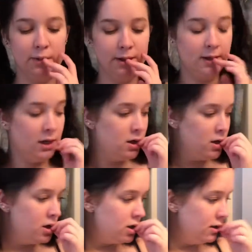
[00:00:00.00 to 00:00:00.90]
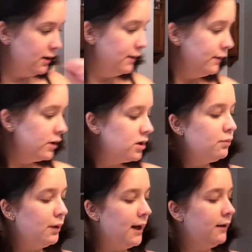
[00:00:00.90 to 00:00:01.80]
But the
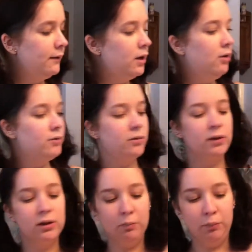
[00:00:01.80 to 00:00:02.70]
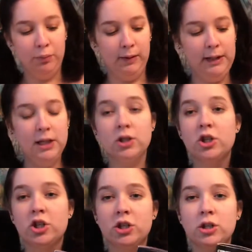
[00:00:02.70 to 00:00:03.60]
Splat comes with the
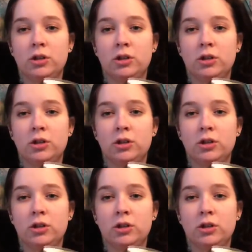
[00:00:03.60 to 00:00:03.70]
bleach,